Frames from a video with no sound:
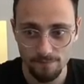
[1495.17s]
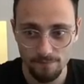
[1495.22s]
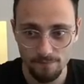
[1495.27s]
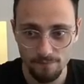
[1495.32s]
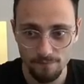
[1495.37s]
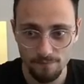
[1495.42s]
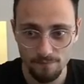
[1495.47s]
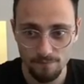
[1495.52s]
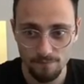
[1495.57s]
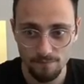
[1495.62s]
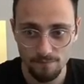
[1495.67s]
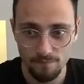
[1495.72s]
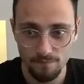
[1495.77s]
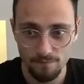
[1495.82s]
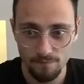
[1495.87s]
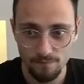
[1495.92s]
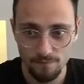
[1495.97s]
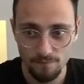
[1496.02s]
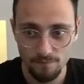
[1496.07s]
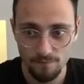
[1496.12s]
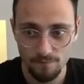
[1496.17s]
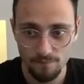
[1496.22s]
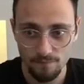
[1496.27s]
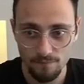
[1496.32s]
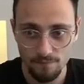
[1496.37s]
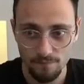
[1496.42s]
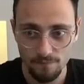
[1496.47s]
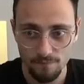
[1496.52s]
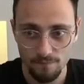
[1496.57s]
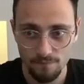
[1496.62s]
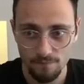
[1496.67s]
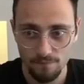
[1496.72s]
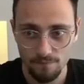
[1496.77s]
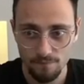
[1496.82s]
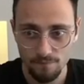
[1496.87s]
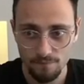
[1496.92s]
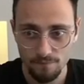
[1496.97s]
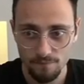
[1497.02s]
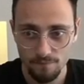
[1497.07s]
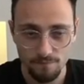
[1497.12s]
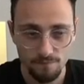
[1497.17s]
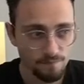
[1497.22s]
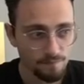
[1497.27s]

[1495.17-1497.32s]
(no one is talking)